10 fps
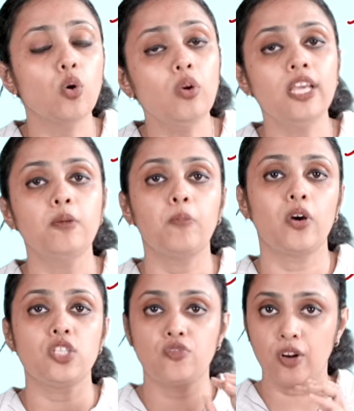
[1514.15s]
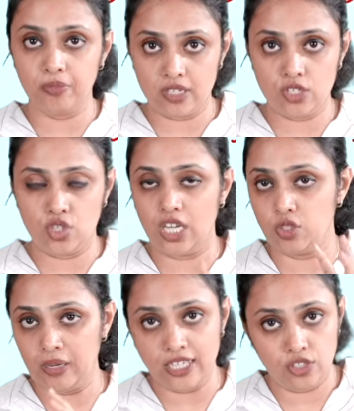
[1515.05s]
only the points from the
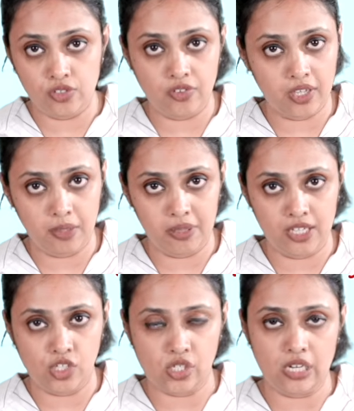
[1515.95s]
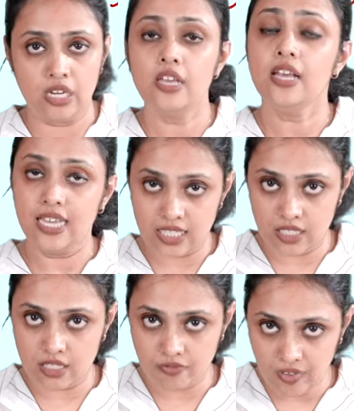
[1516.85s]
discharge plan into the recommendation.
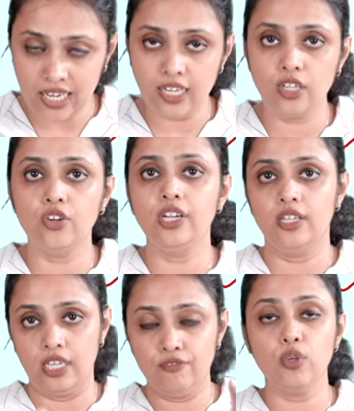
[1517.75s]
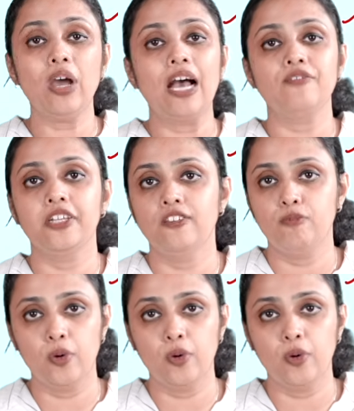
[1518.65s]
It's well and good if you have enough